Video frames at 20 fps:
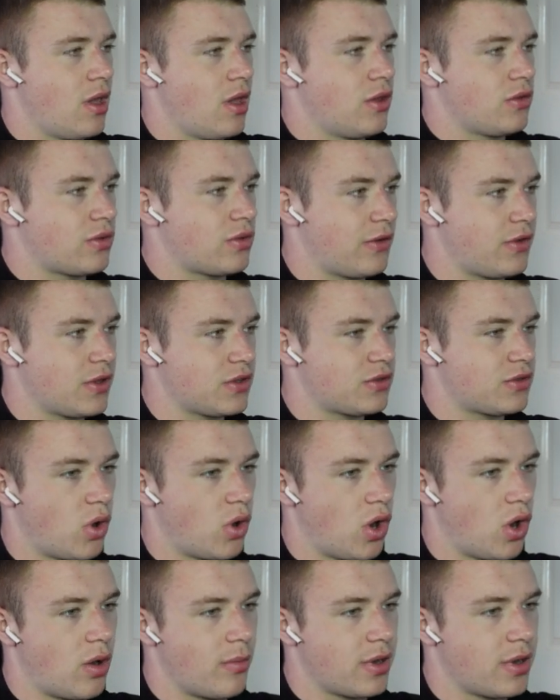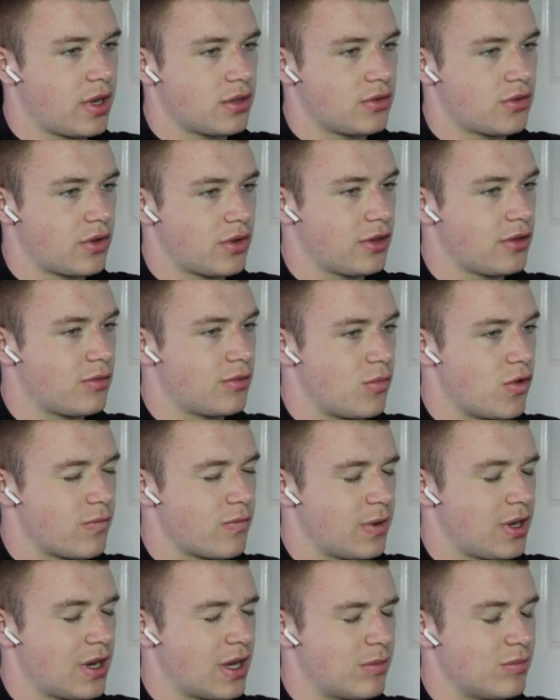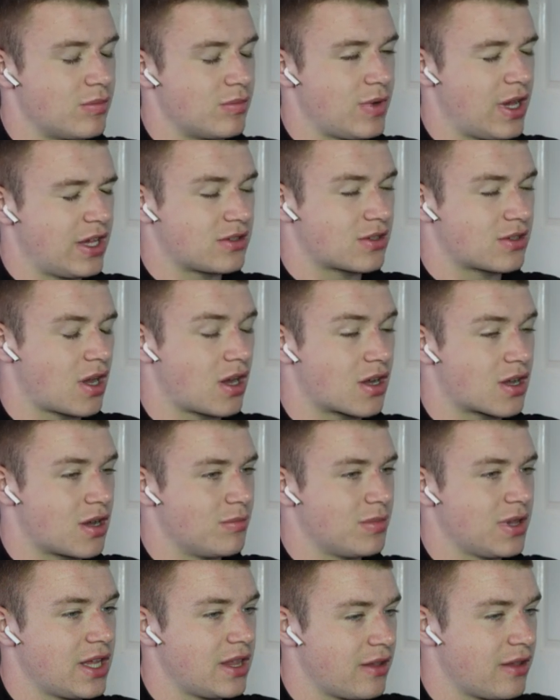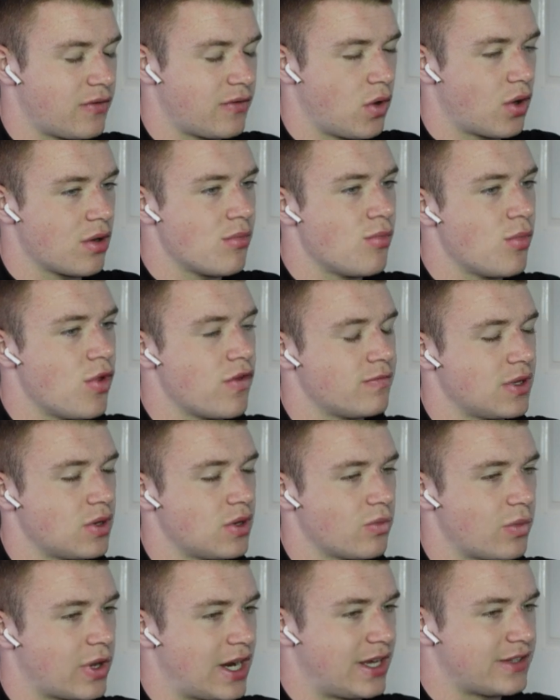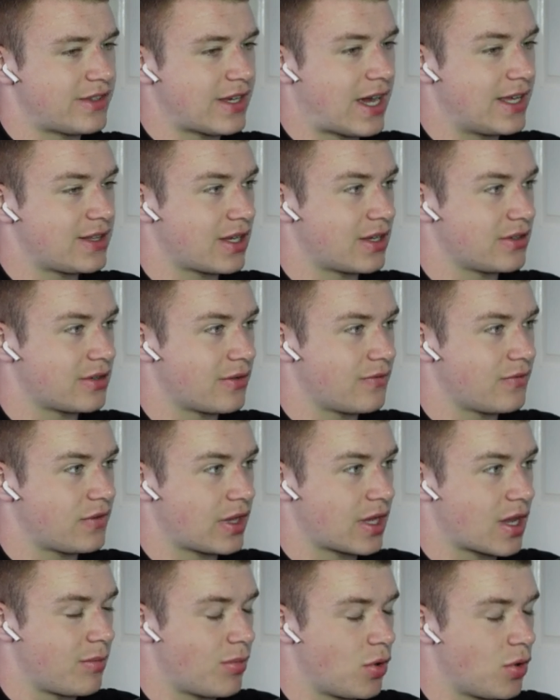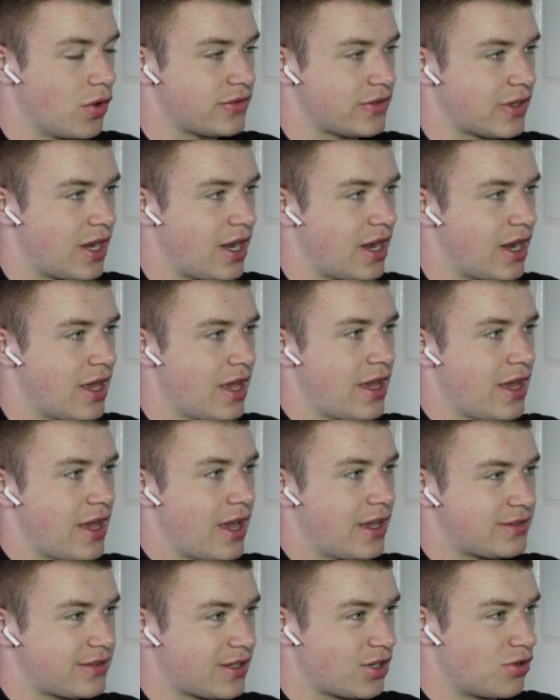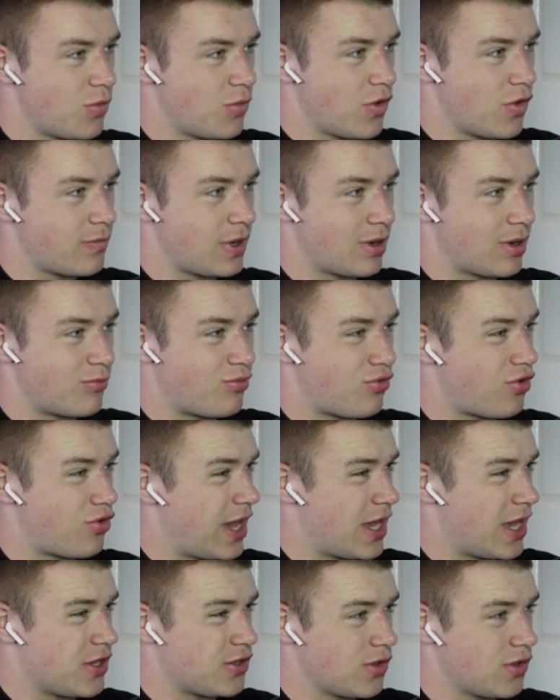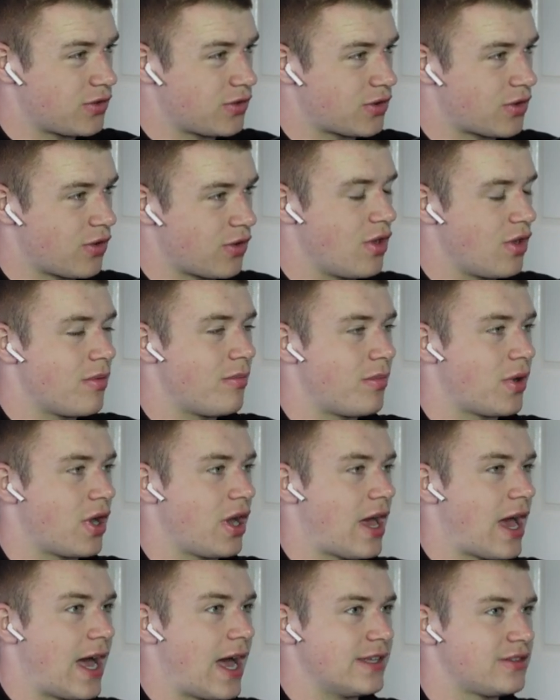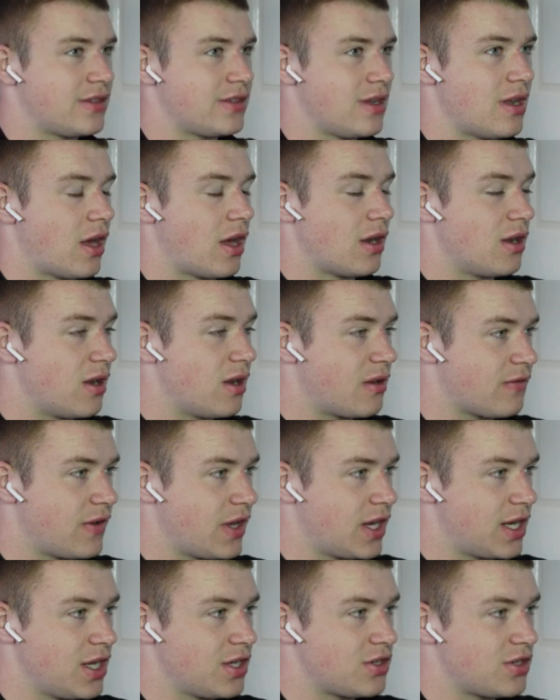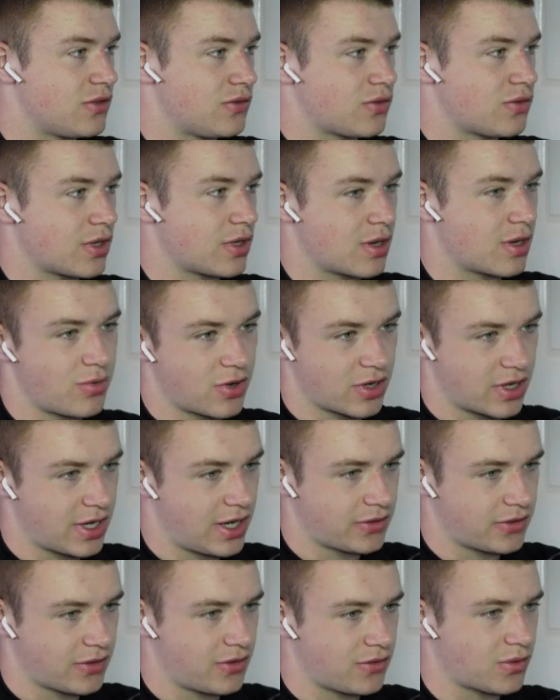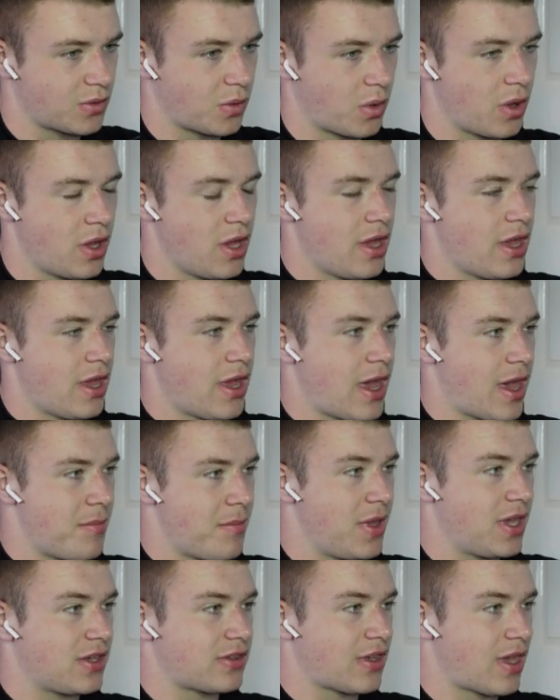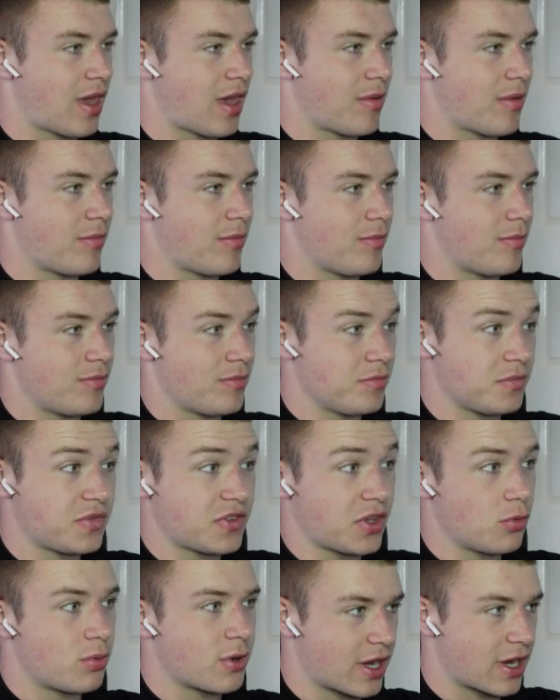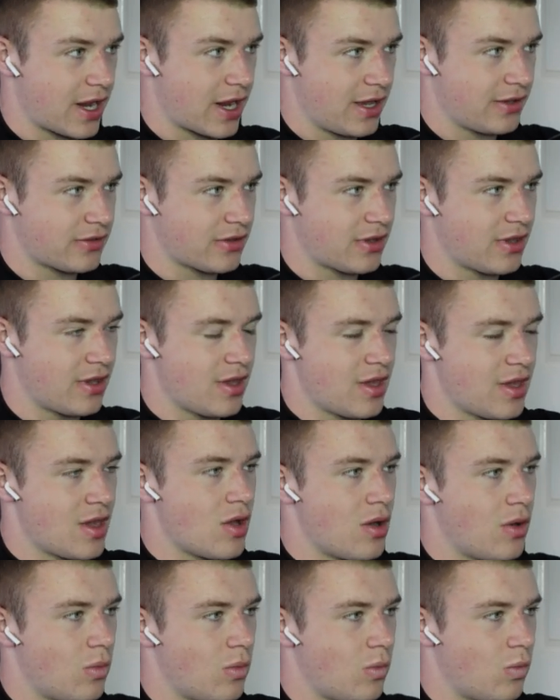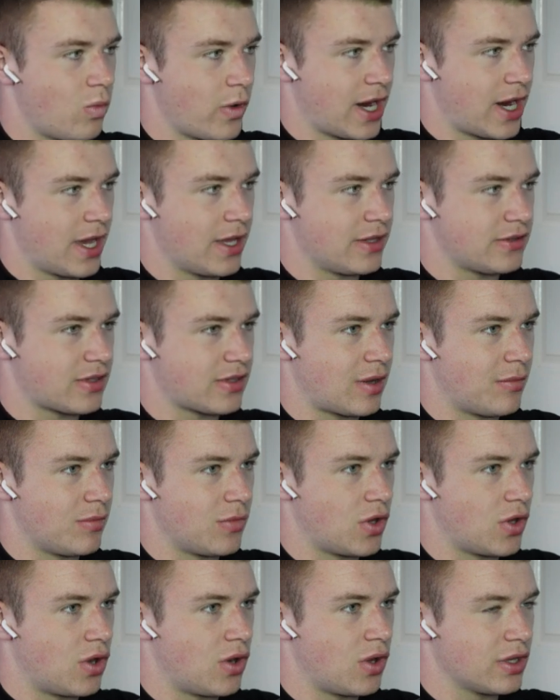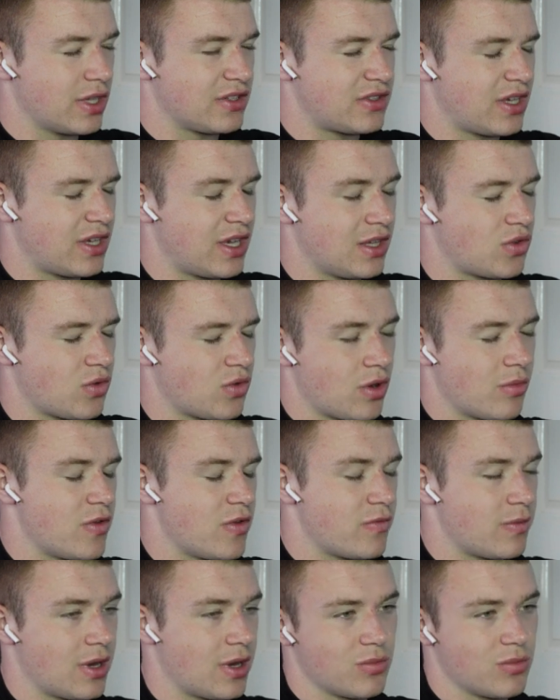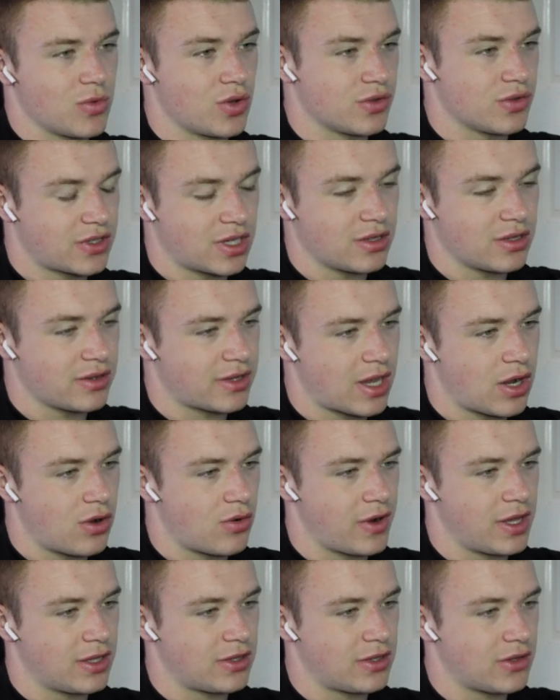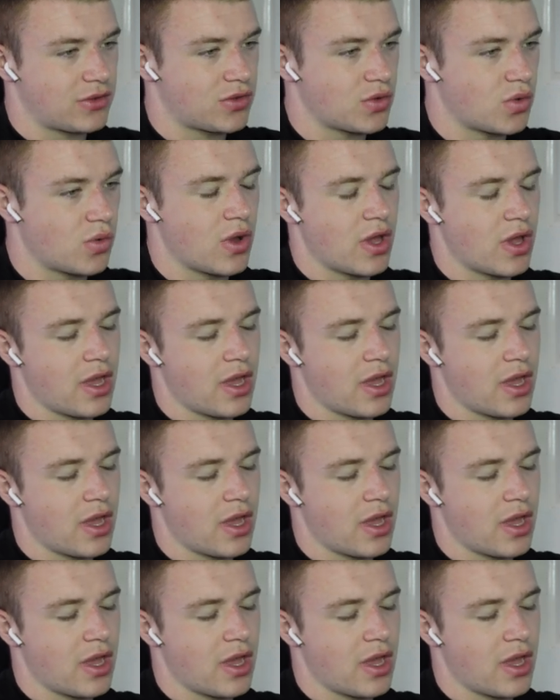So if I swap to another movement, it's a completely foreign movement. Whereas adding something like a pause in, it's still a movement I'm pretty used to, but it adds in enough variation so I can progress it. So it makes it still progress, whereas I'm not, let's say, doing a movement I'm not skilled at already. So